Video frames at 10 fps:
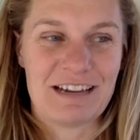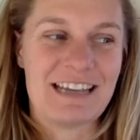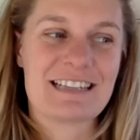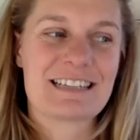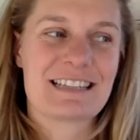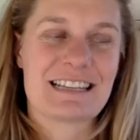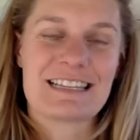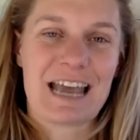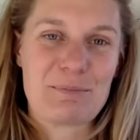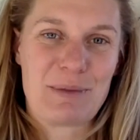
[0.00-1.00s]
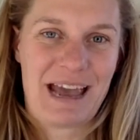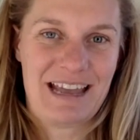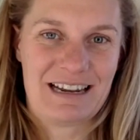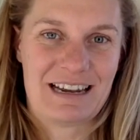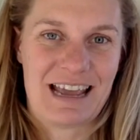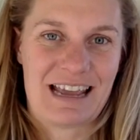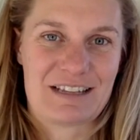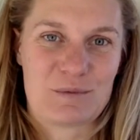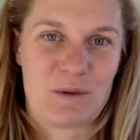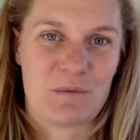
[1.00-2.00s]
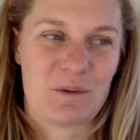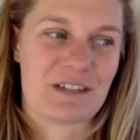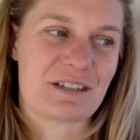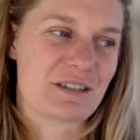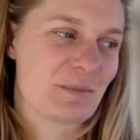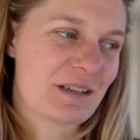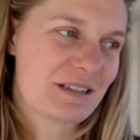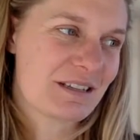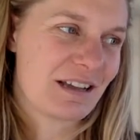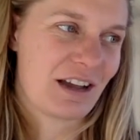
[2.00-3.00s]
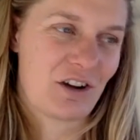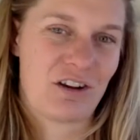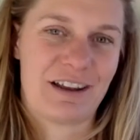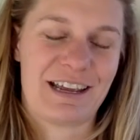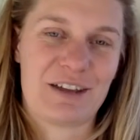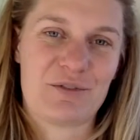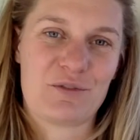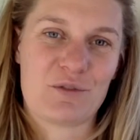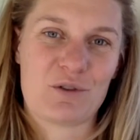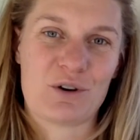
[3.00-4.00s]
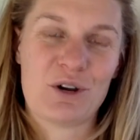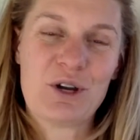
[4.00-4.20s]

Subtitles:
It's the same pattern as when we dismiss a colleague for